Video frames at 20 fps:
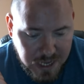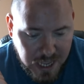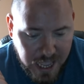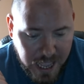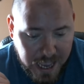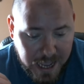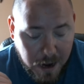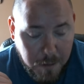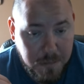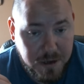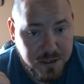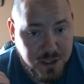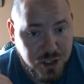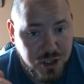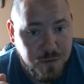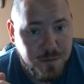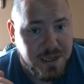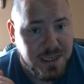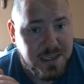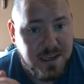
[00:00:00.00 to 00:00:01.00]
And I'm
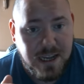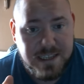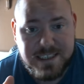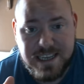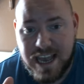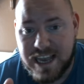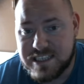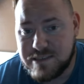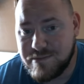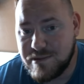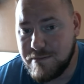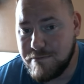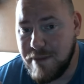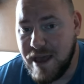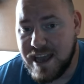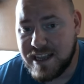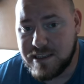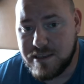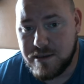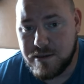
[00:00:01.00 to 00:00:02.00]
assuming Guts hasn't been
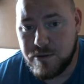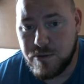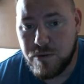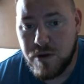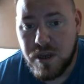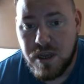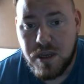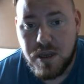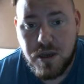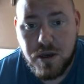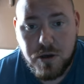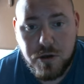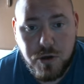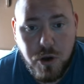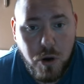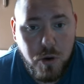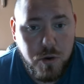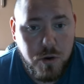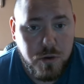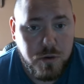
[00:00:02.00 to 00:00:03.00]
back to
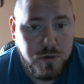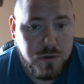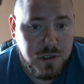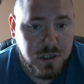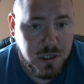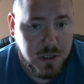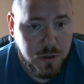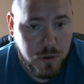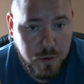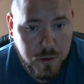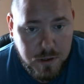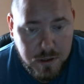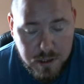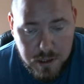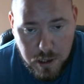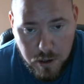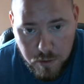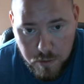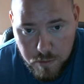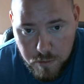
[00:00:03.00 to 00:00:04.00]
Godo's little, you
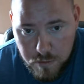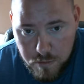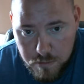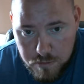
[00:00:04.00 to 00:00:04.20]
know,